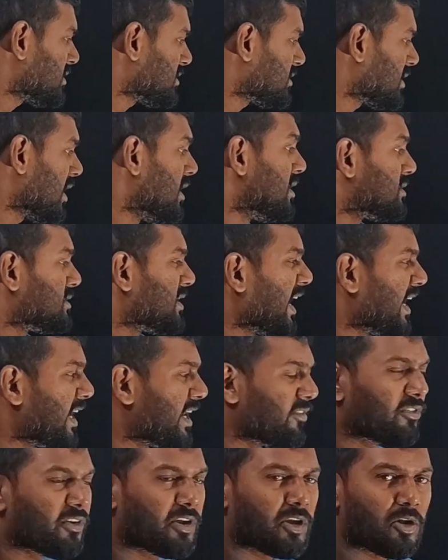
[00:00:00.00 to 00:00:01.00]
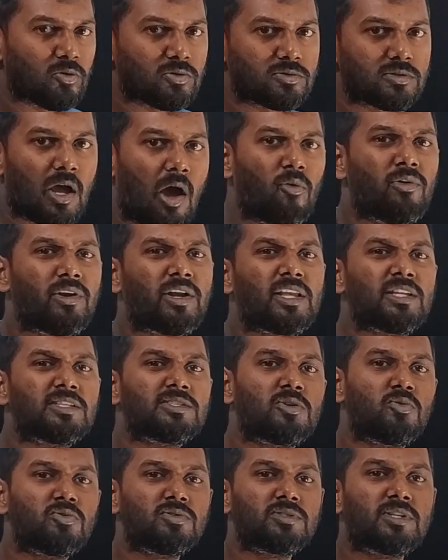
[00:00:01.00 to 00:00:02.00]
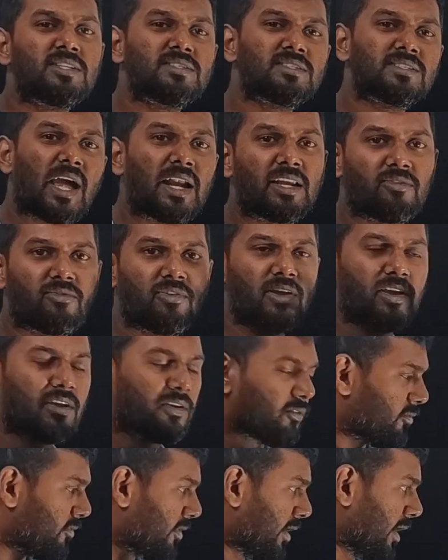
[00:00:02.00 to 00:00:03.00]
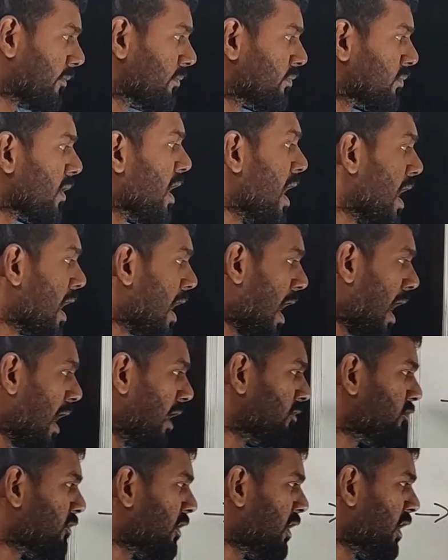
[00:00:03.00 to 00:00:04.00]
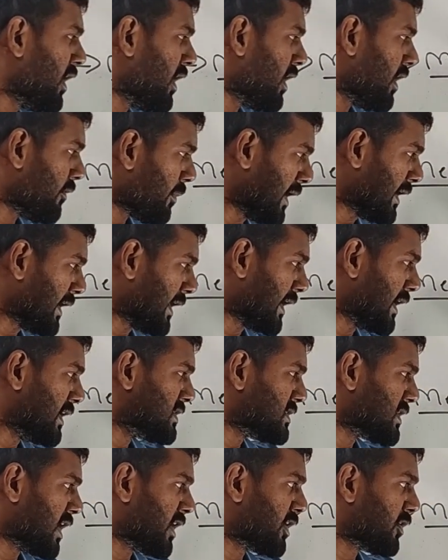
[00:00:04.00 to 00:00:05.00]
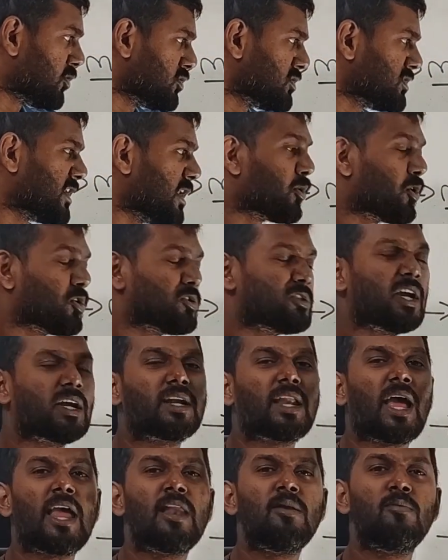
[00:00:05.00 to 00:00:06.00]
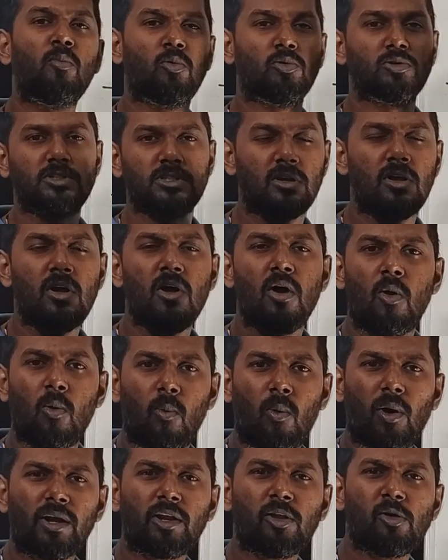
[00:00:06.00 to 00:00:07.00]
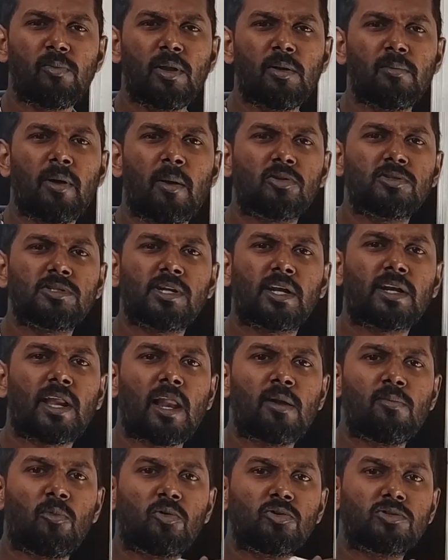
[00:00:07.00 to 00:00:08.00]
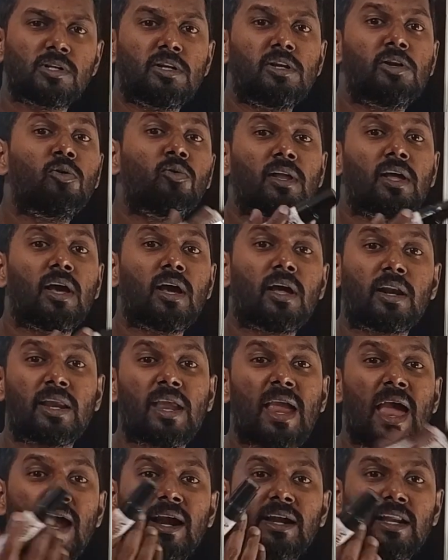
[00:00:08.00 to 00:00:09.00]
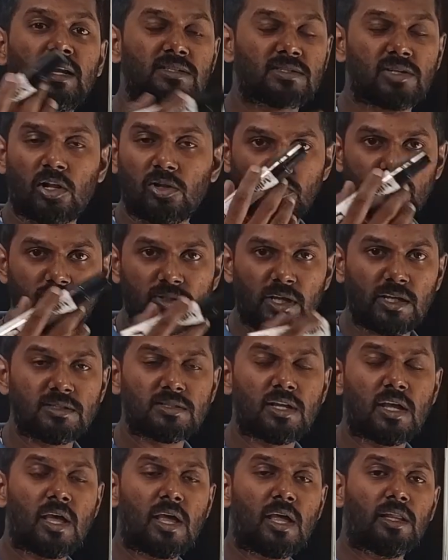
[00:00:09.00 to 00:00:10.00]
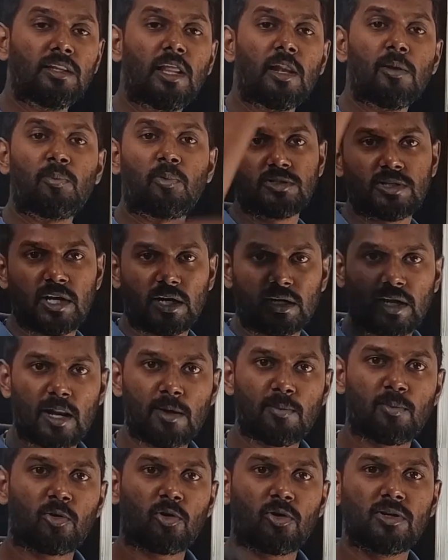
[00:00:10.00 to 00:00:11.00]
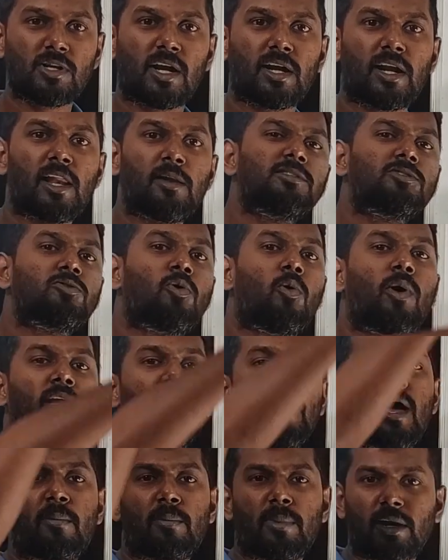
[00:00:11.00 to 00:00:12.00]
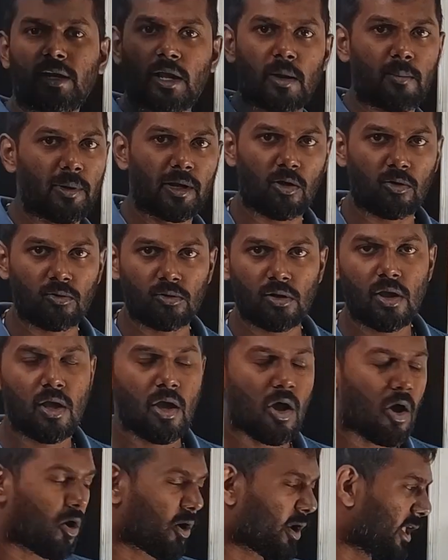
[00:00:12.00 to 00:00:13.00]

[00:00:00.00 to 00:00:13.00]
Next, scientific use, how it is used in scientific way. Alpha particles are used in projectile motion. What do you mean by projectile motion? Nuclear reactors, all those things, they'll projectile means going up and coming down.